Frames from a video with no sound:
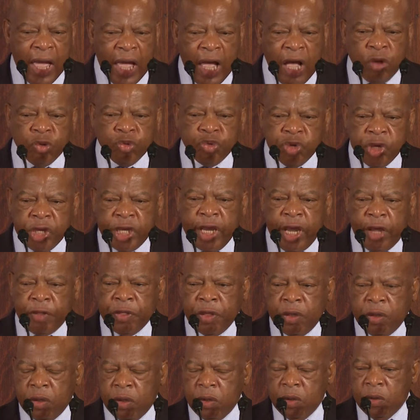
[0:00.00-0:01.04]
house
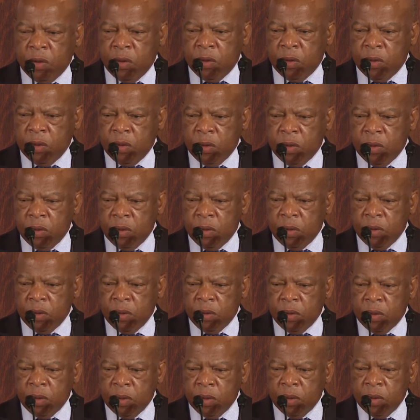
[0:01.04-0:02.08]
together.
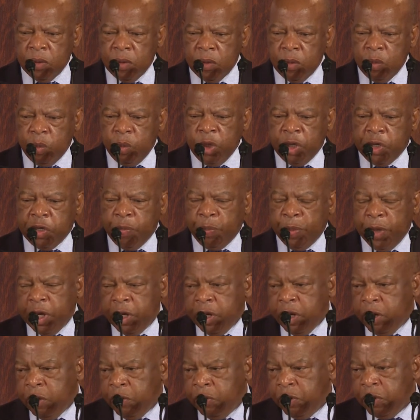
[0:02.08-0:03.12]
We're
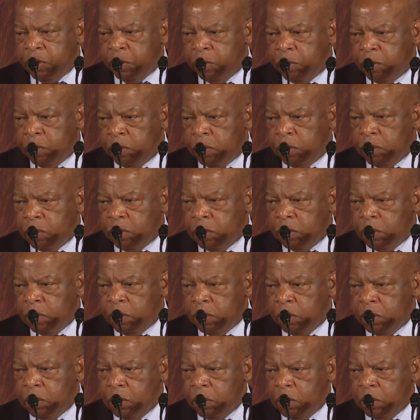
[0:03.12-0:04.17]
depending on you.
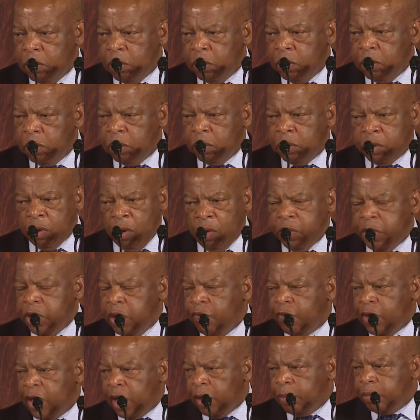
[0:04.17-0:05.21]
Don't
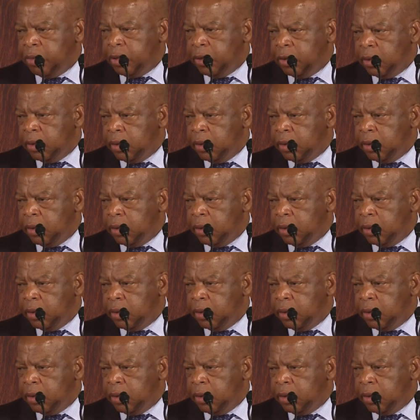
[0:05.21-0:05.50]
give up.